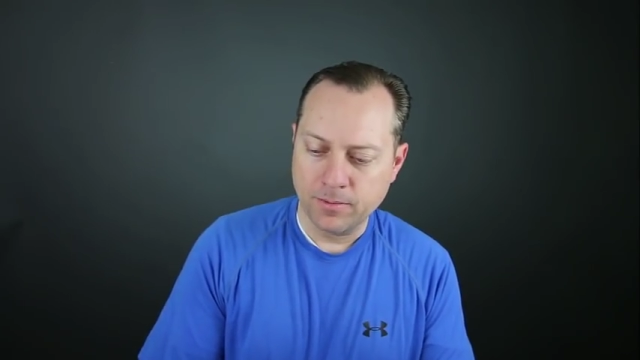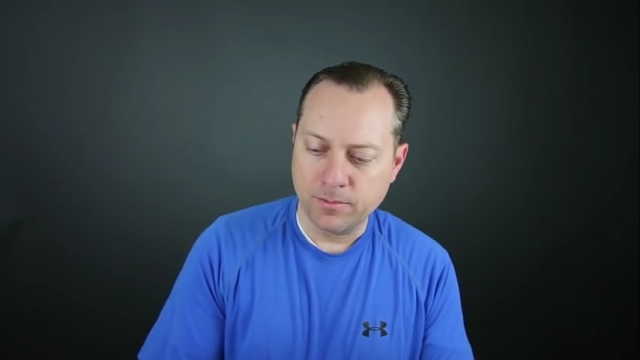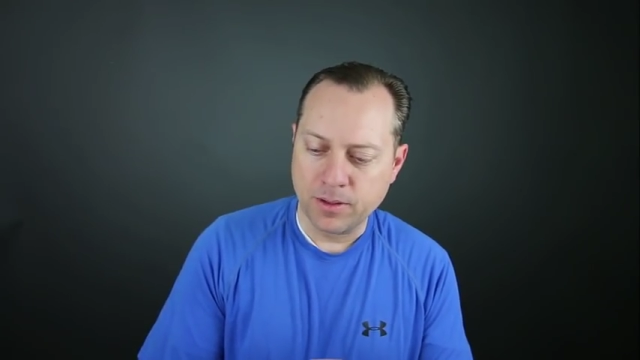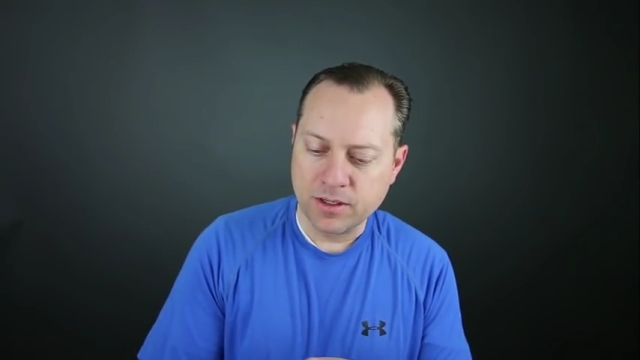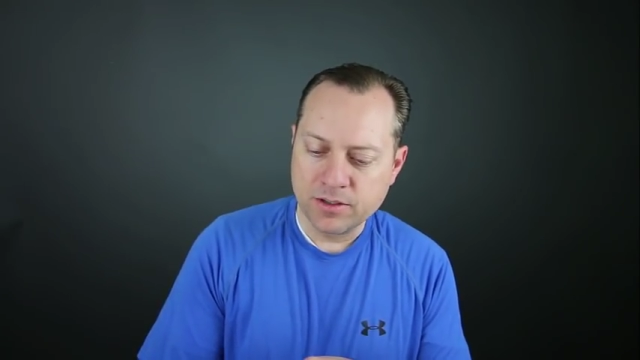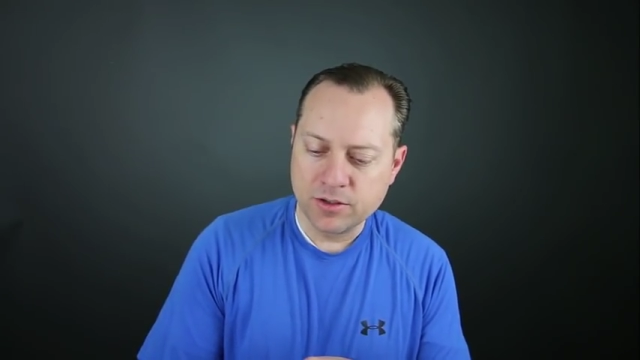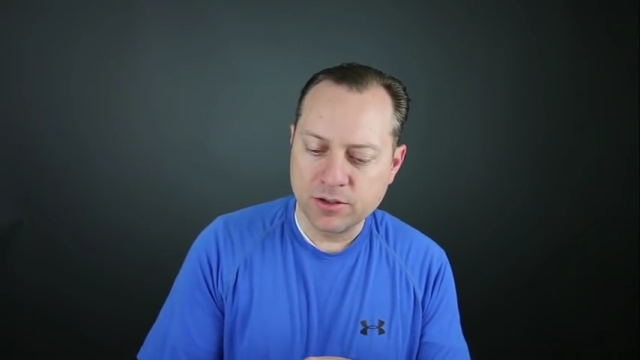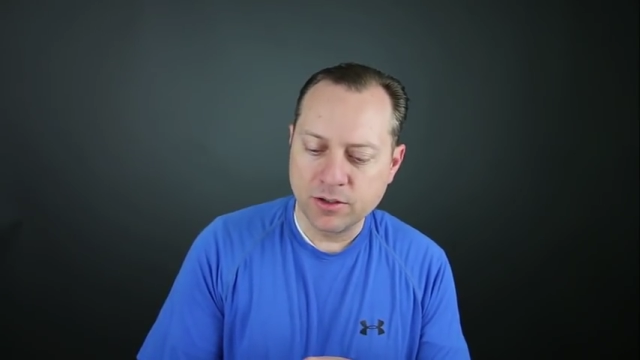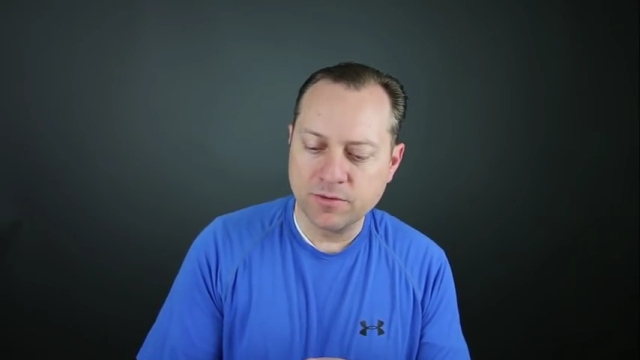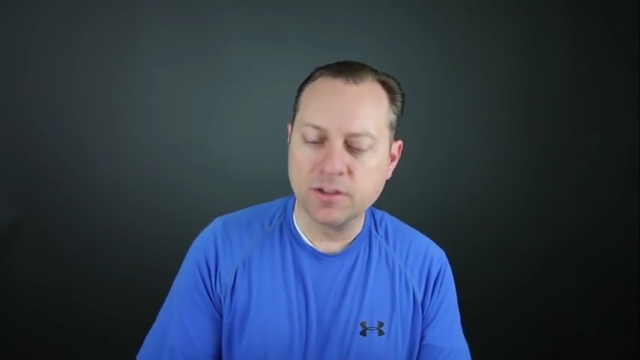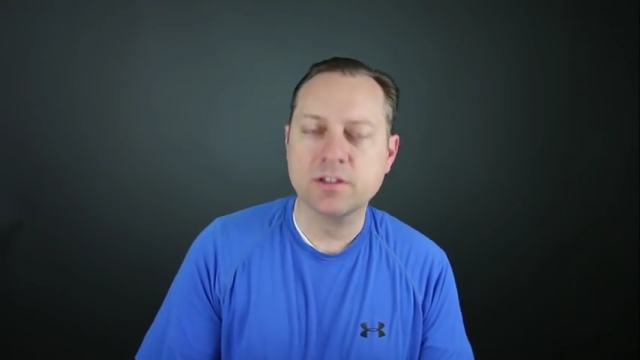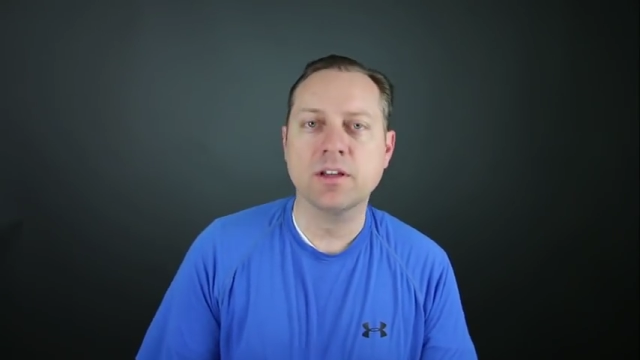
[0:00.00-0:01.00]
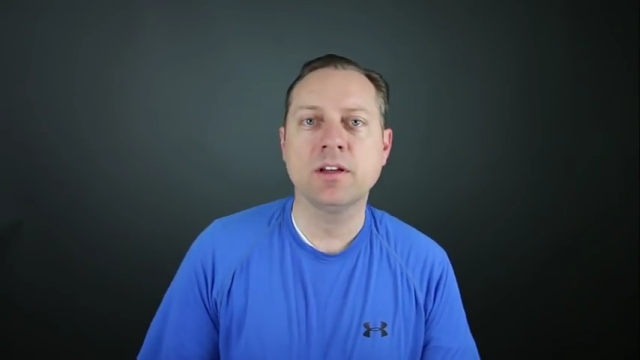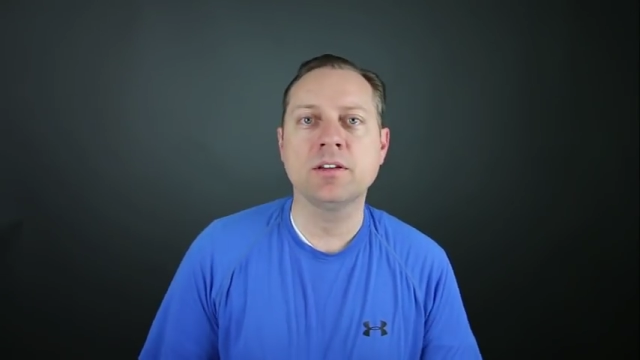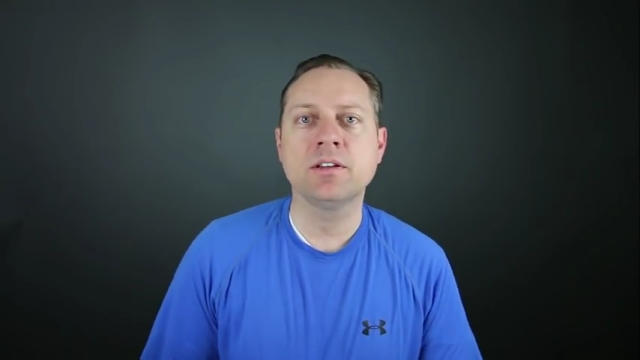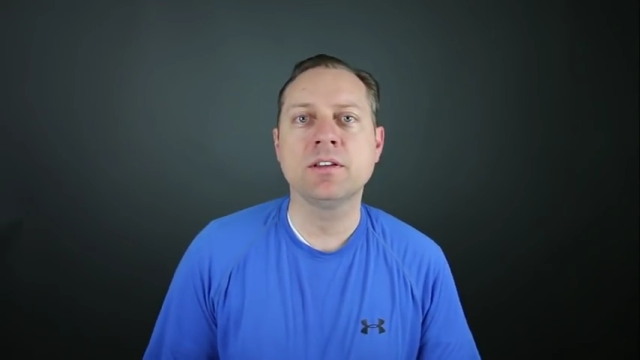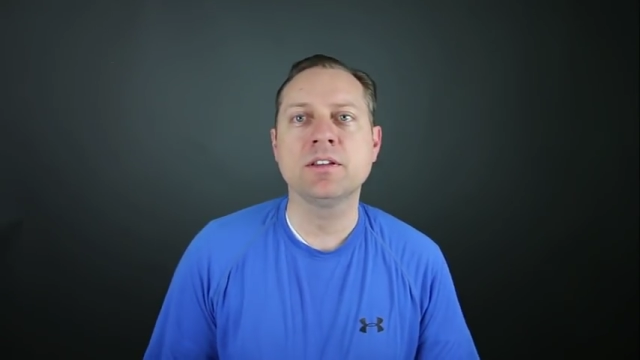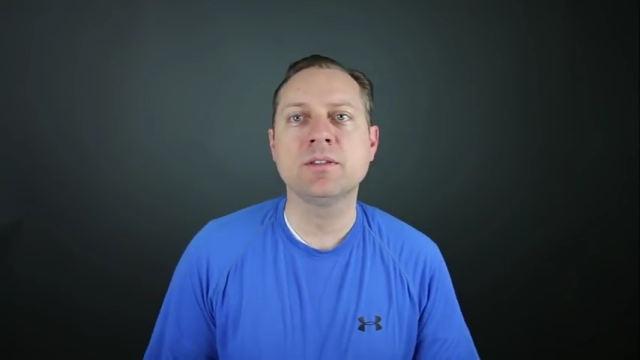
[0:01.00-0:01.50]
Be a servant
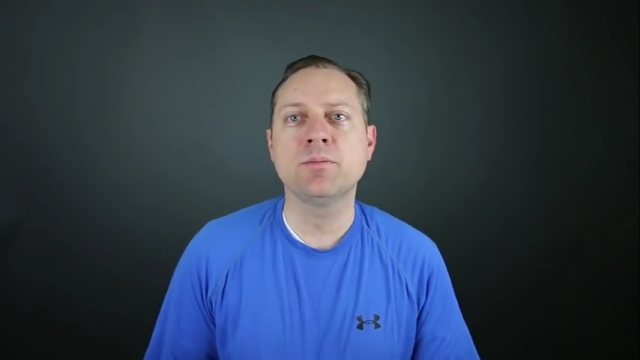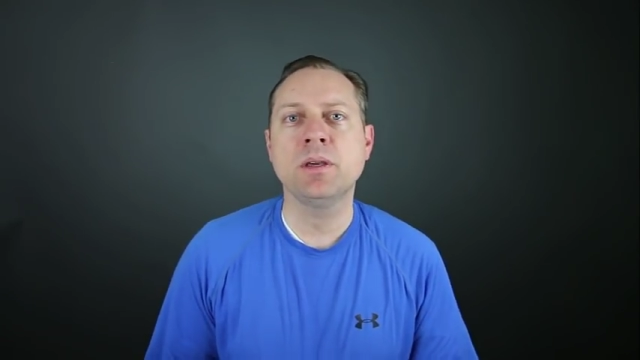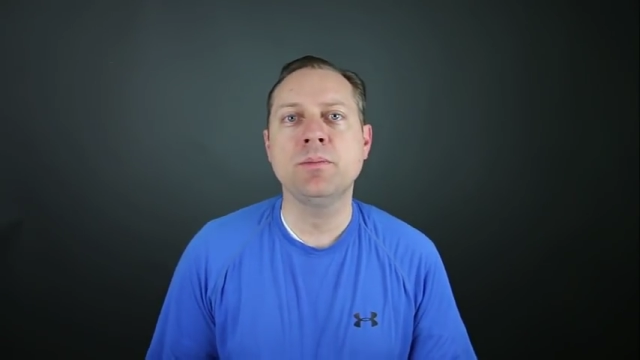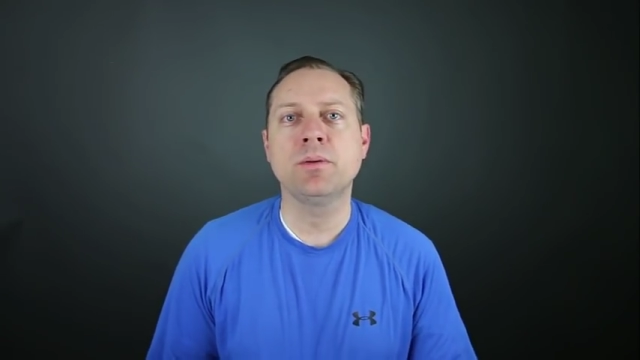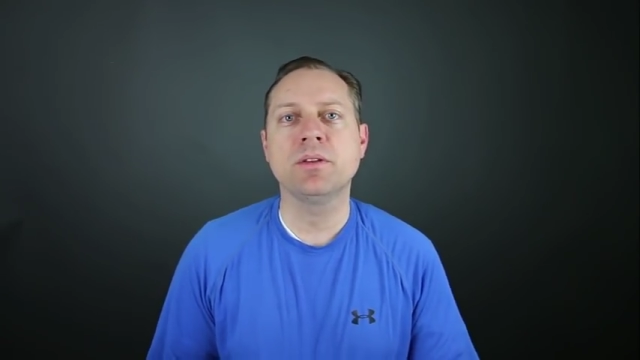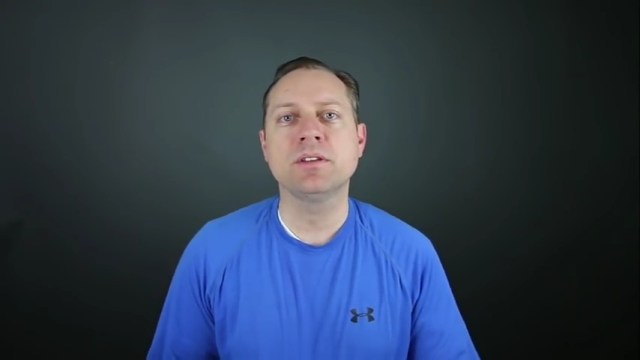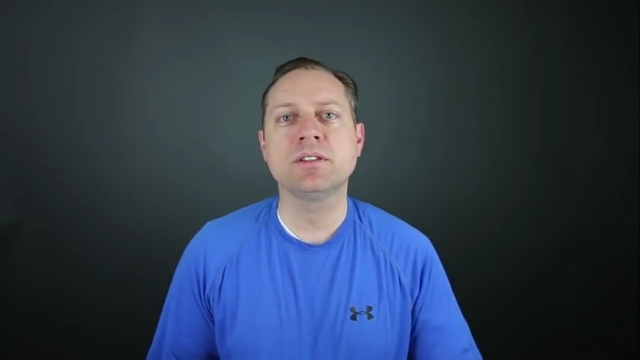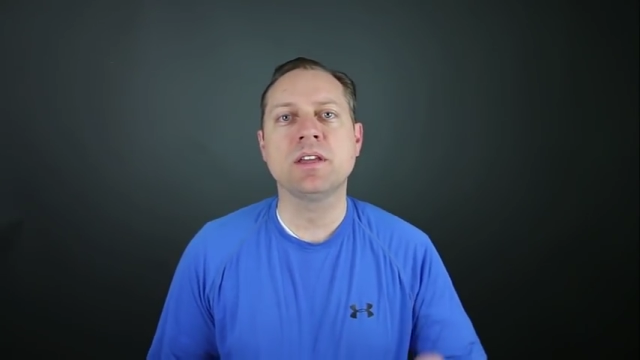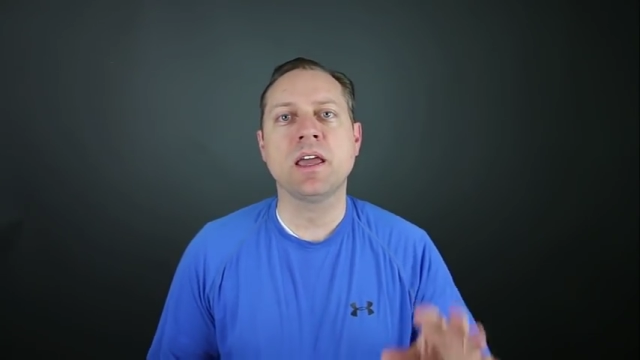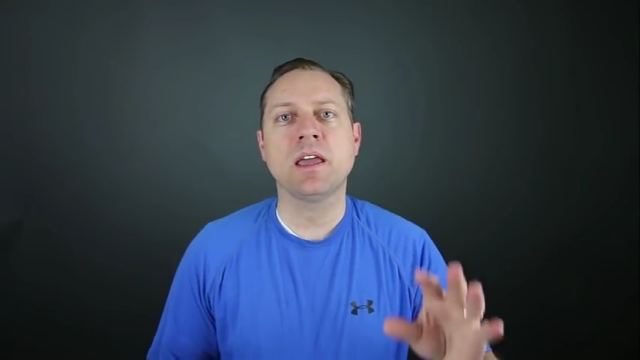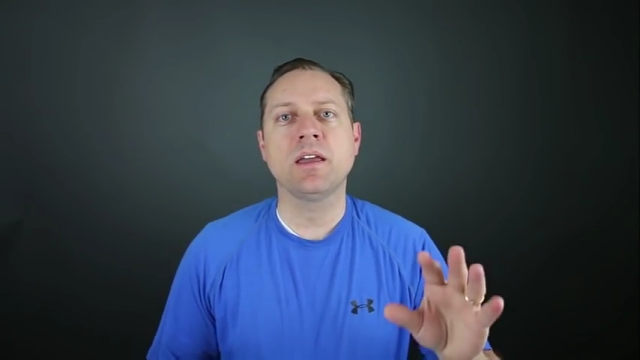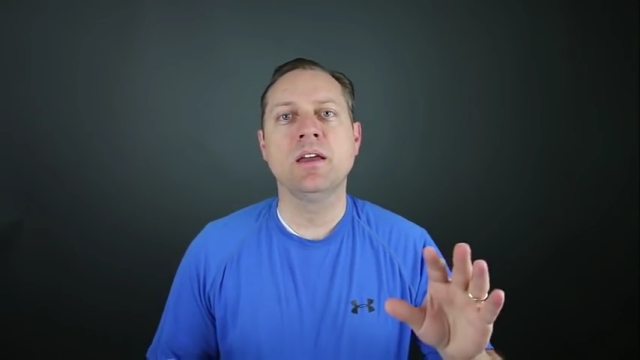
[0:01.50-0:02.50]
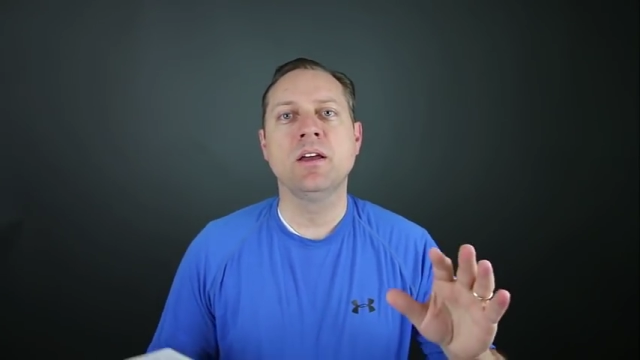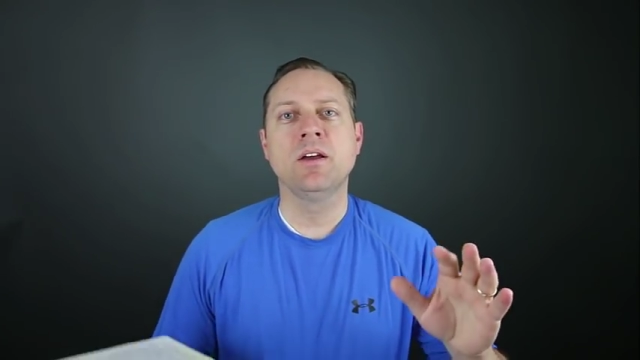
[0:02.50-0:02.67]
unto this people this day.